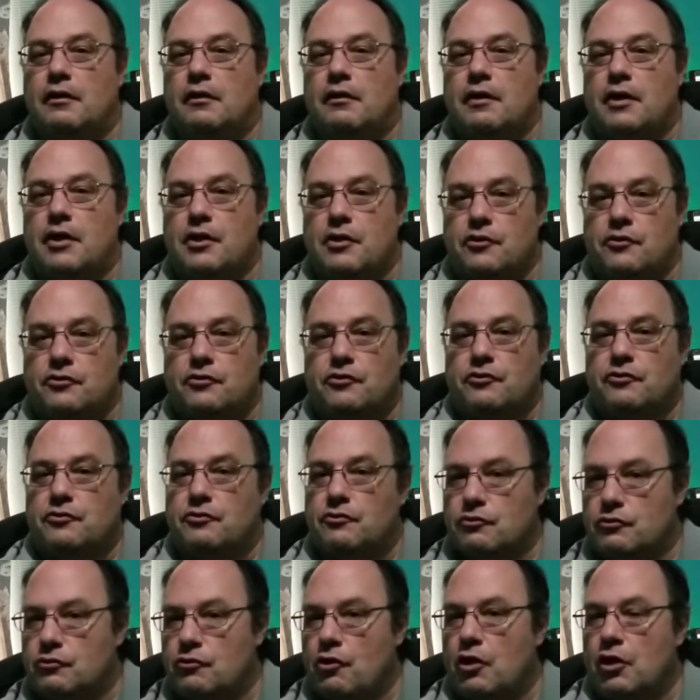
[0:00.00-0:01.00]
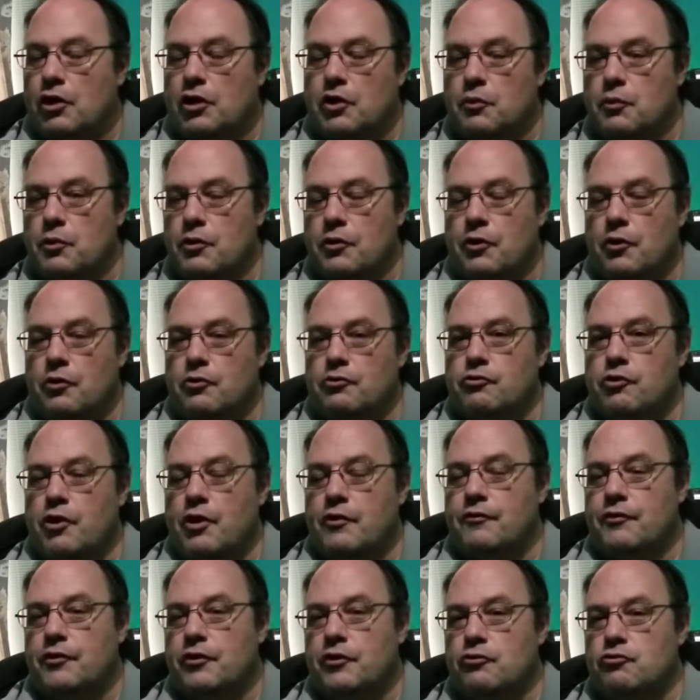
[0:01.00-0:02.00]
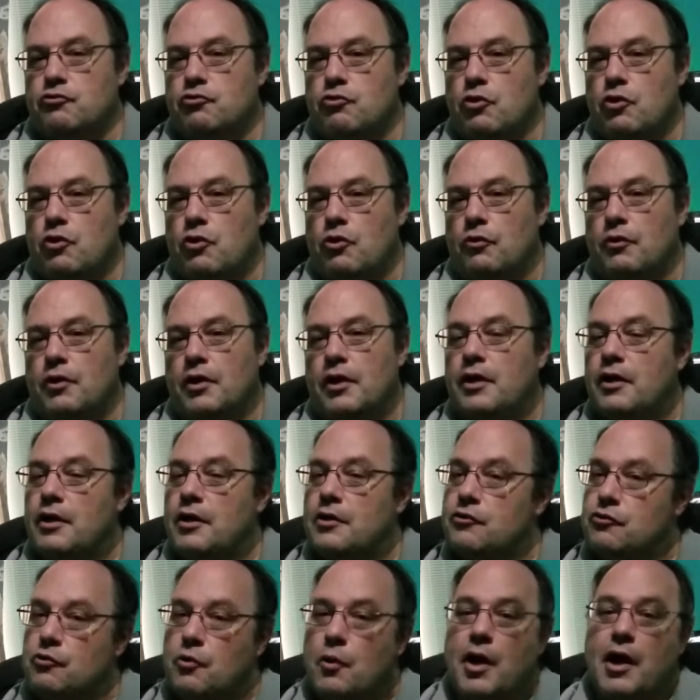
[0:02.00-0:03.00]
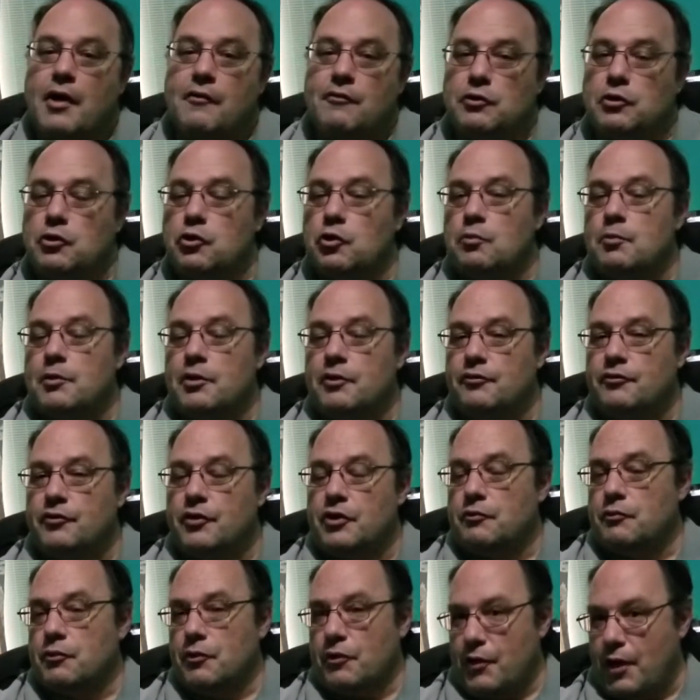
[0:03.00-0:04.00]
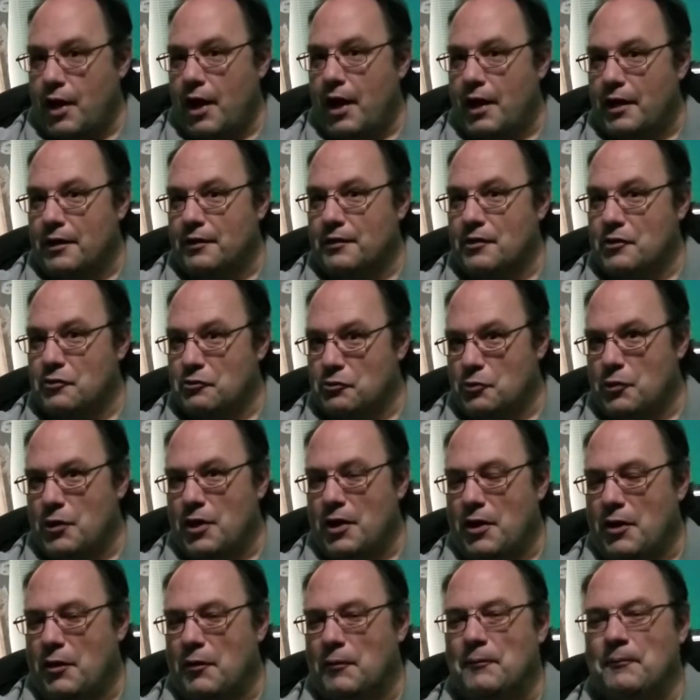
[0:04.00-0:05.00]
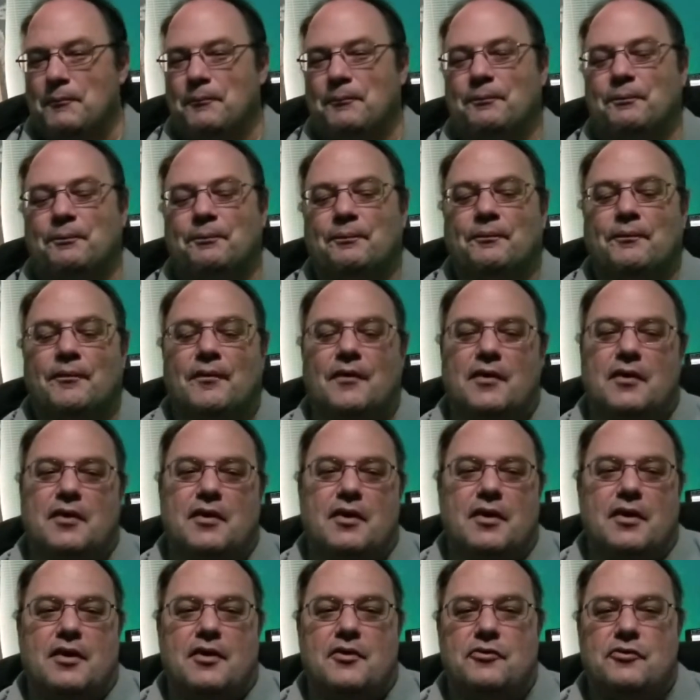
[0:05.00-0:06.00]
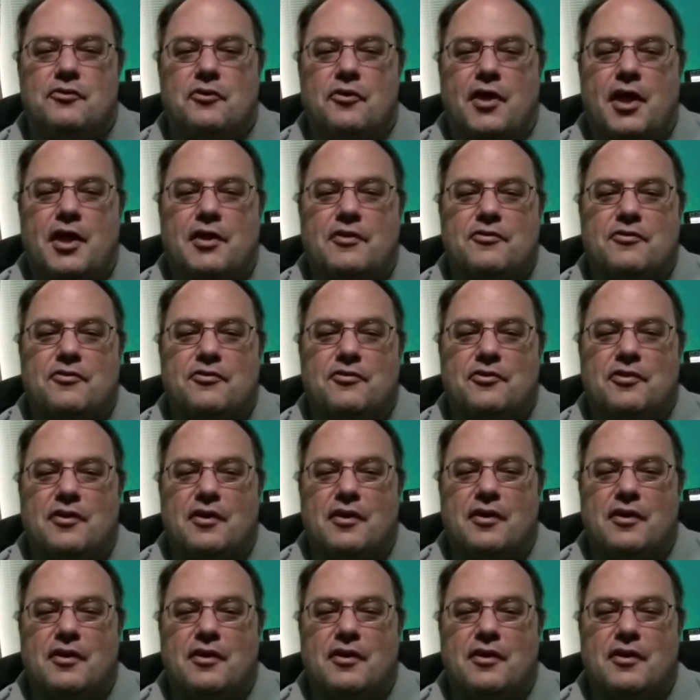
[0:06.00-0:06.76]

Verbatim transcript: is talking with air traffic control. So I have a little bit of fun with that as well. So that's,